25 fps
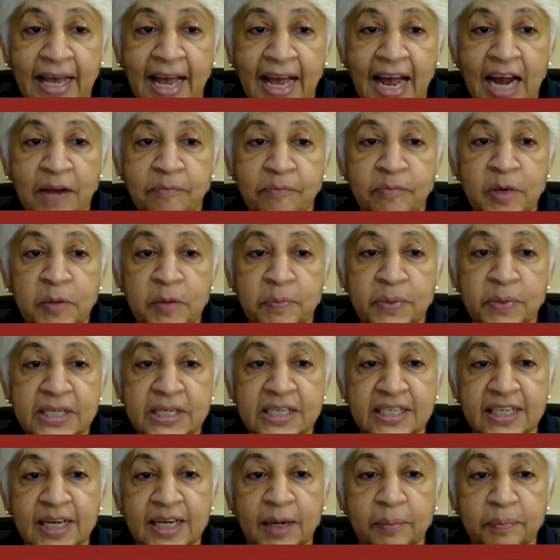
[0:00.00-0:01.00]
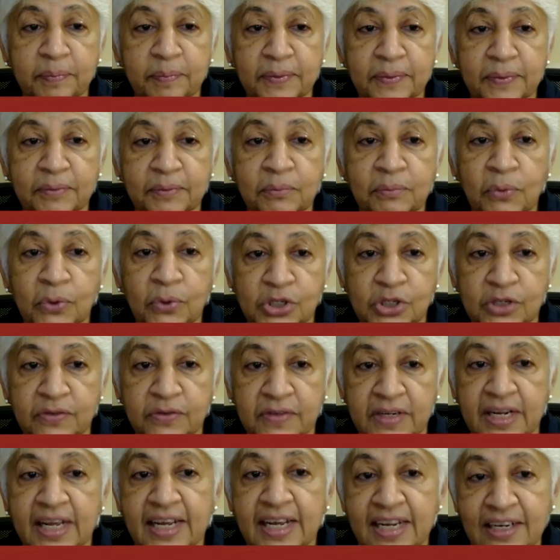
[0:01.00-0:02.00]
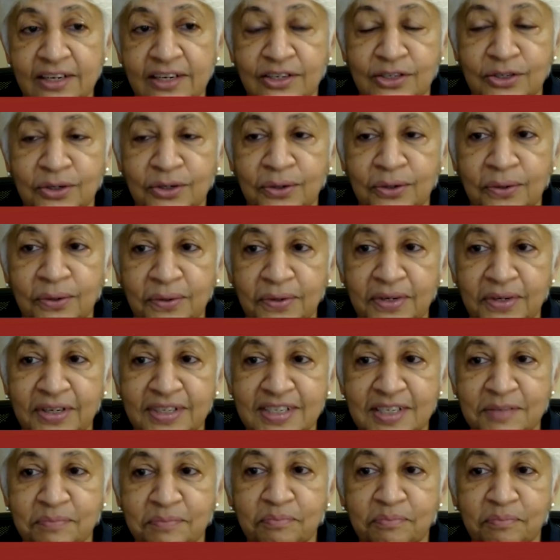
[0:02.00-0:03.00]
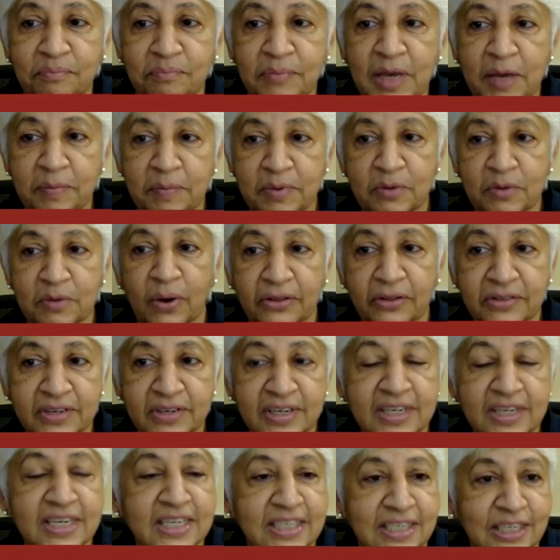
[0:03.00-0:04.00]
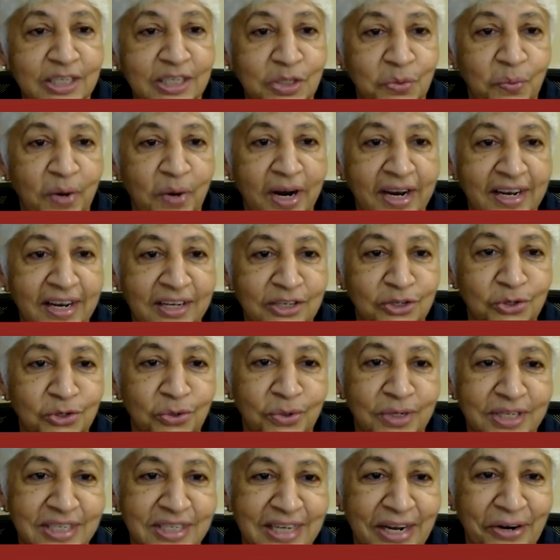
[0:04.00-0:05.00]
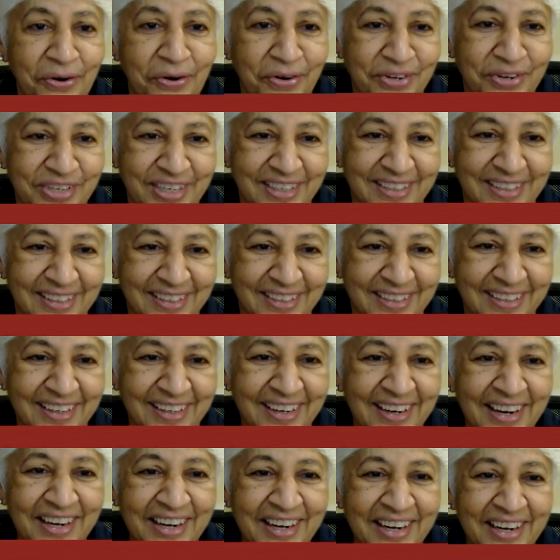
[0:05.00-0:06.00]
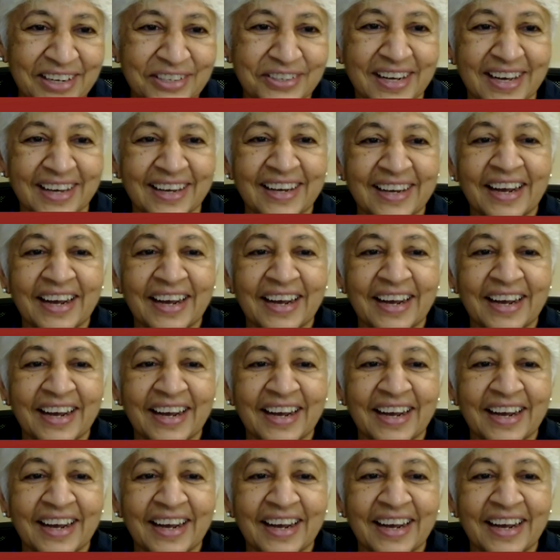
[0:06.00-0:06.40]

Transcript: and people stay up most of the night, so it's maybe one of the reasons why students are not here today.